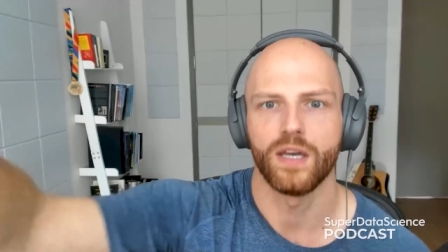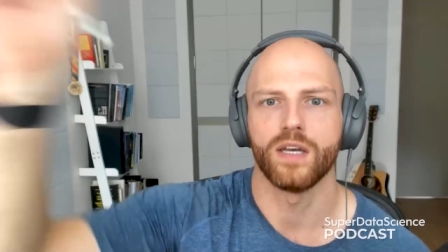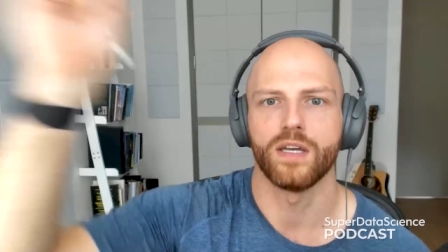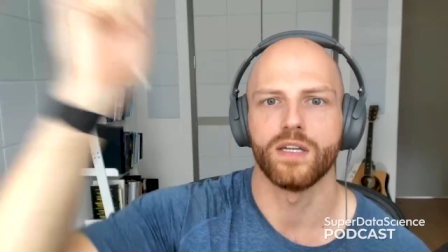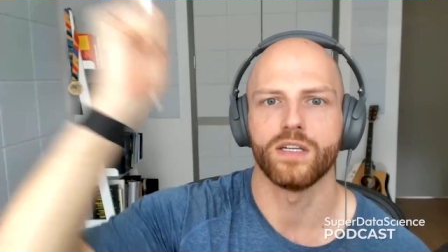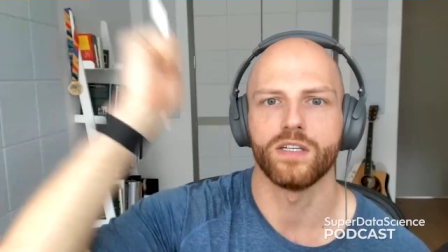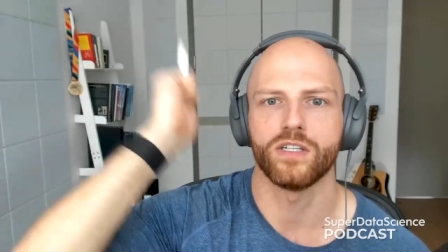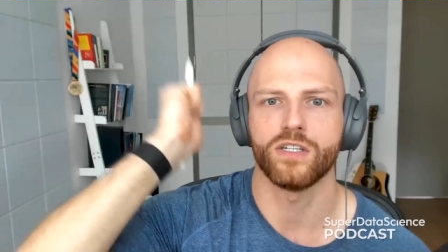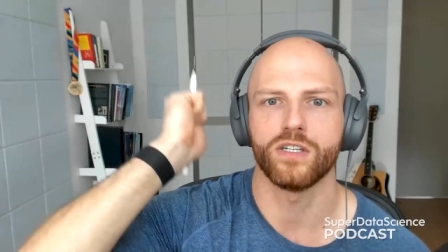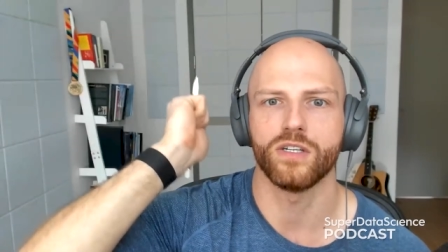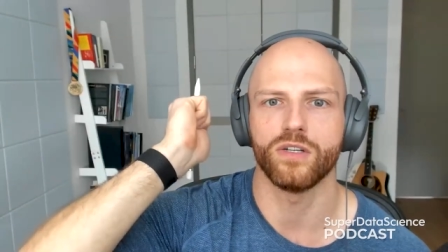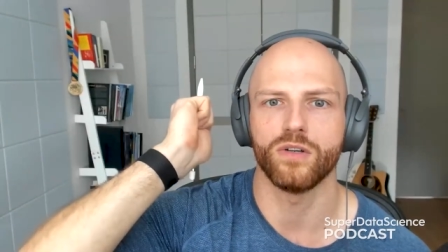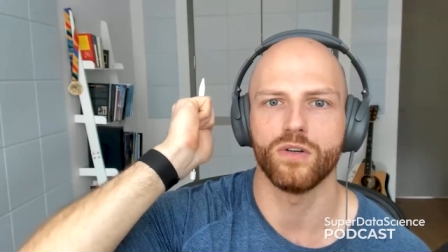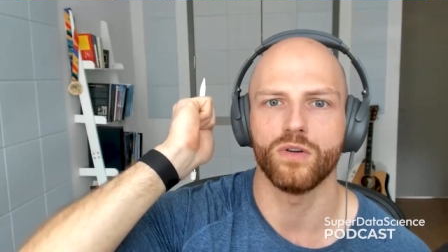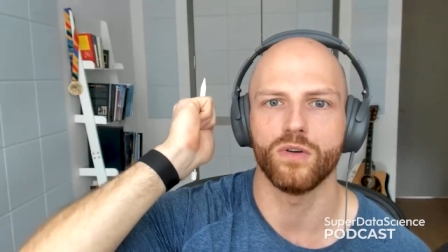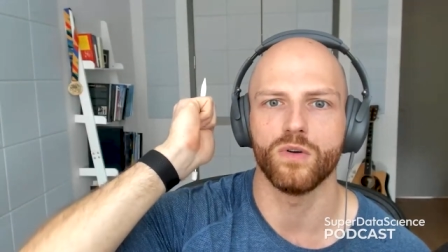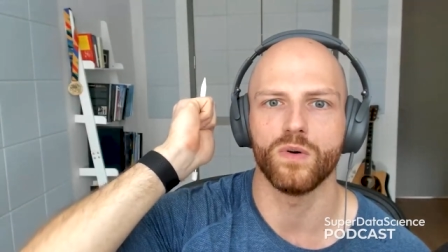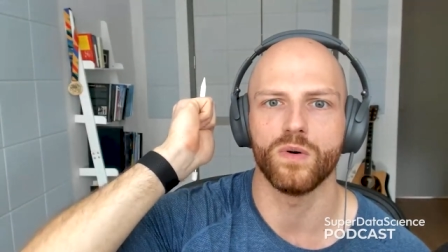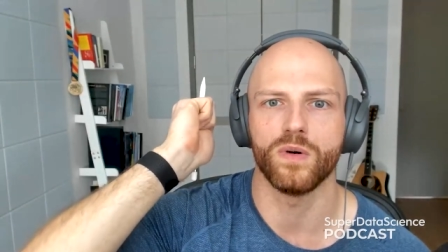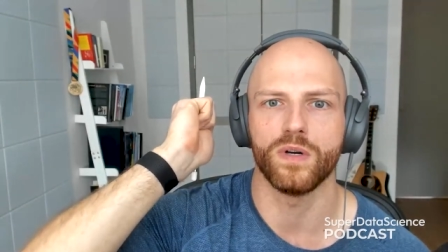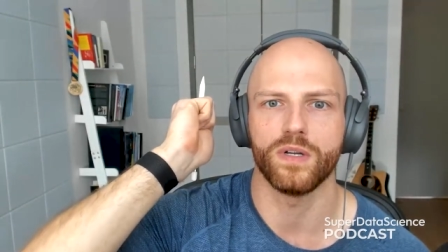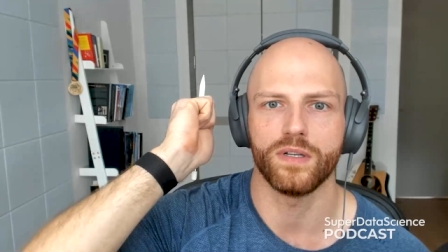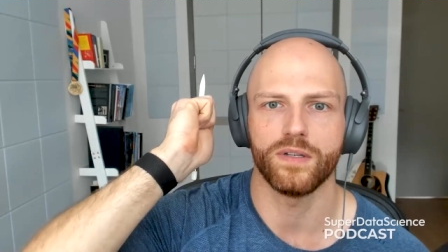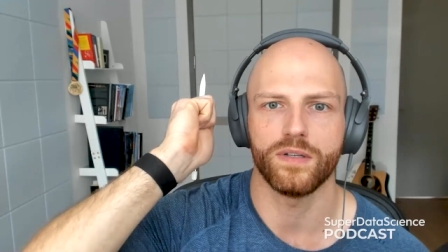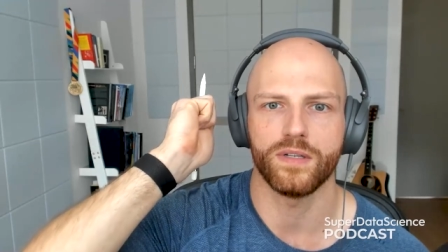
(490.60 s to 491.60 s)

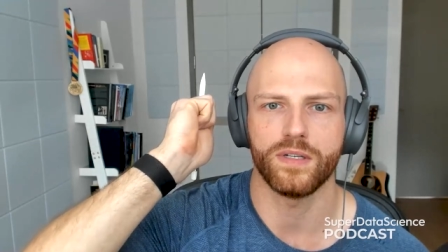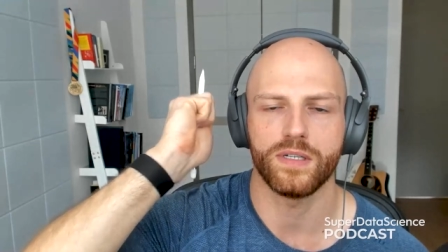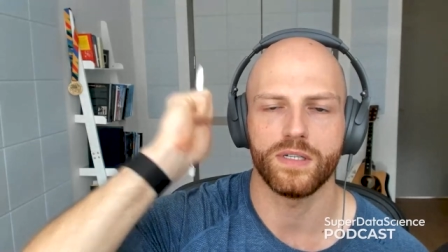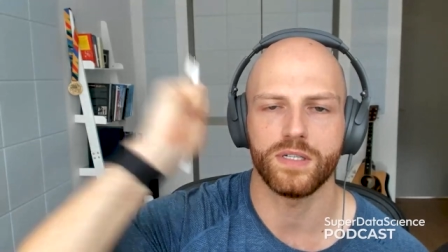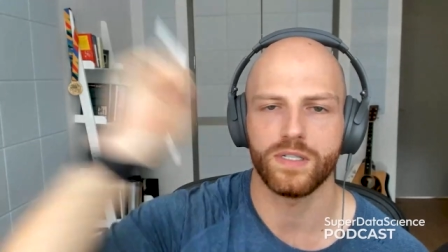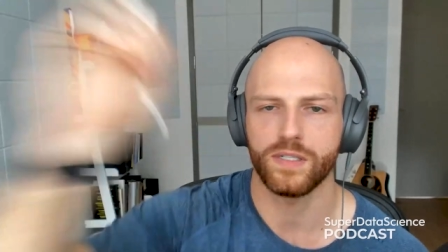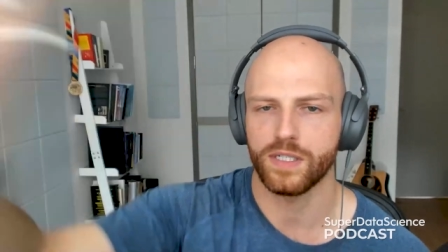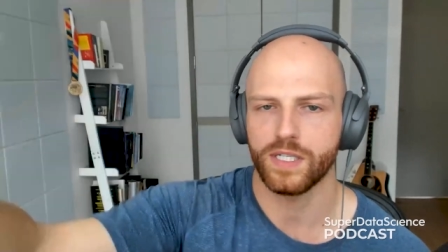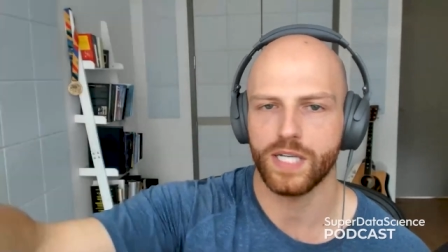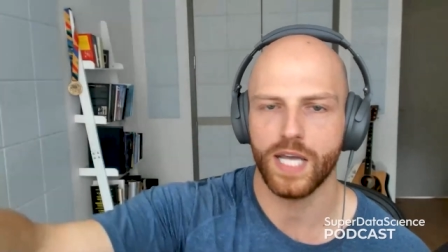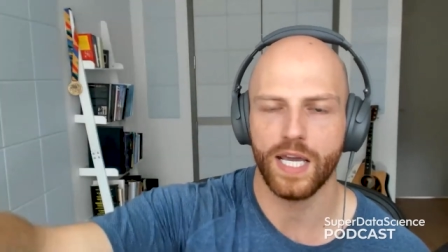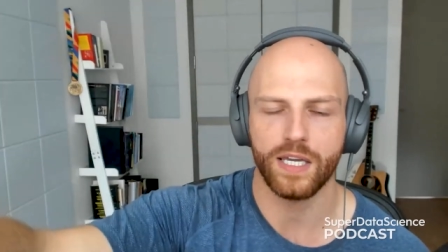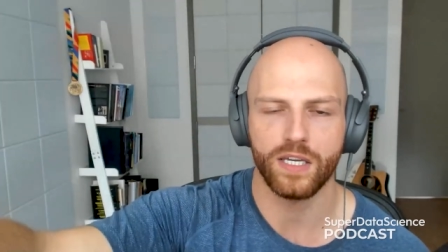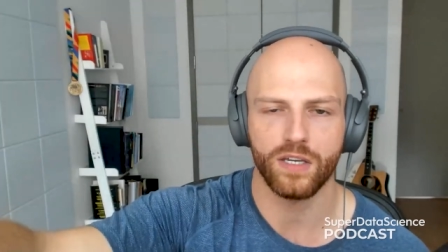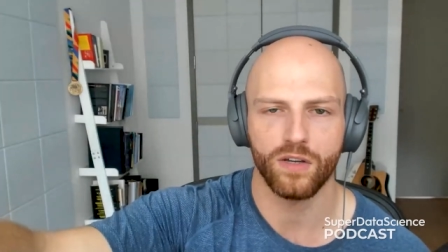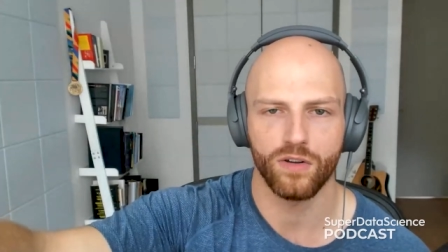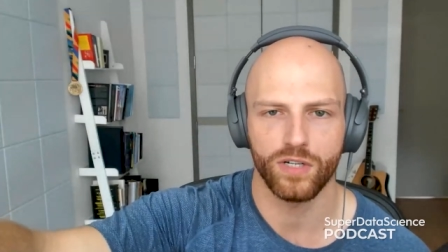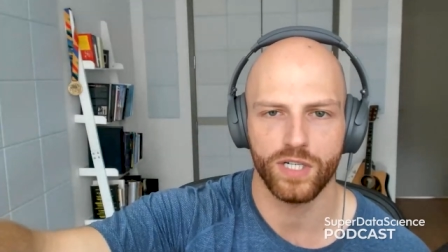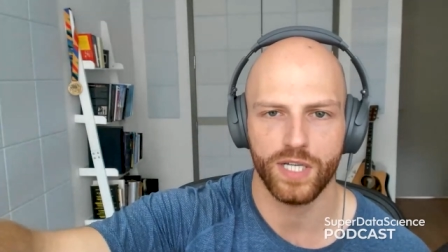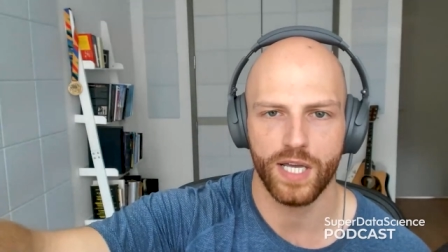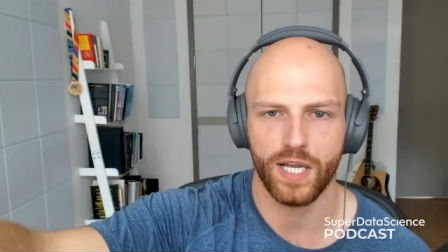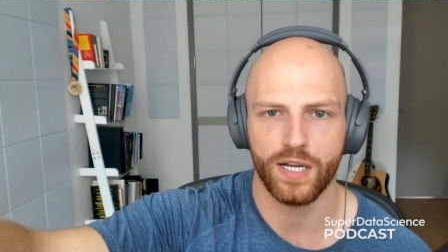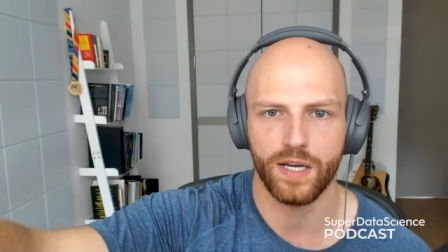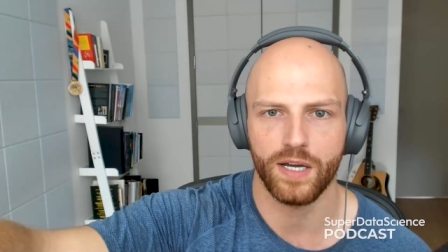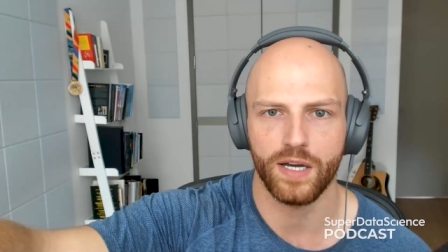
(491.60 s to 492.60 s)
to take your
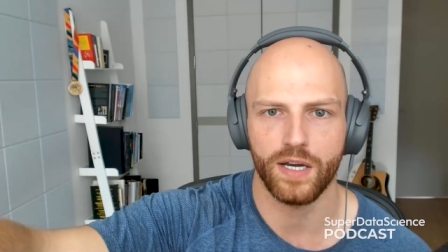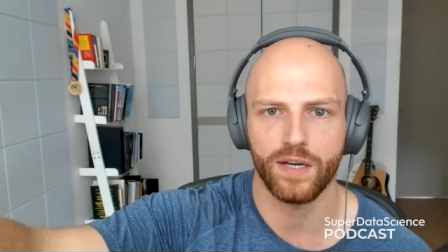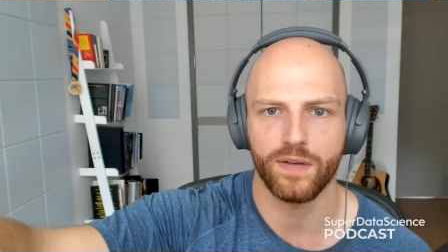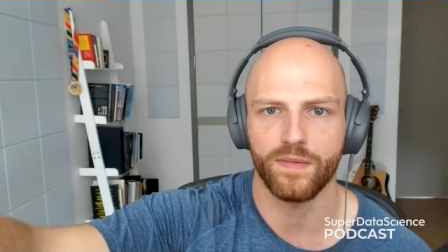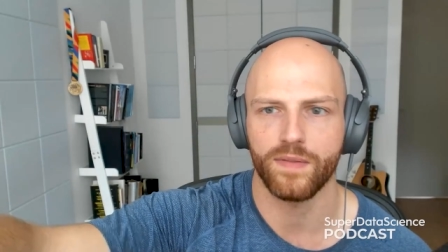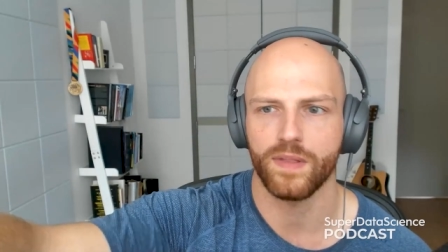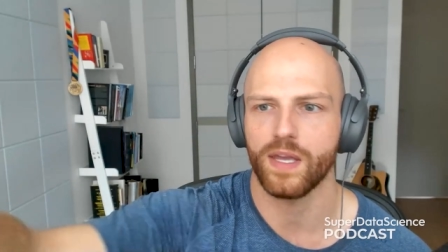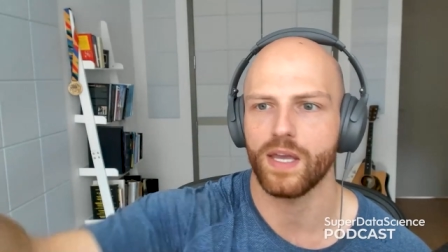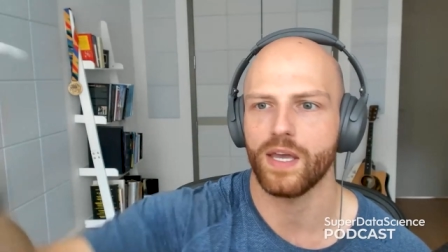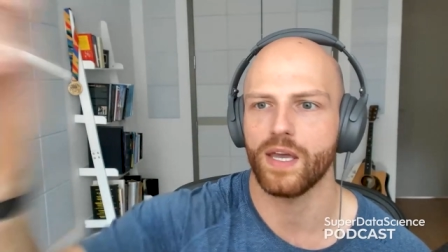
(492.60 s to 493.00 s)
data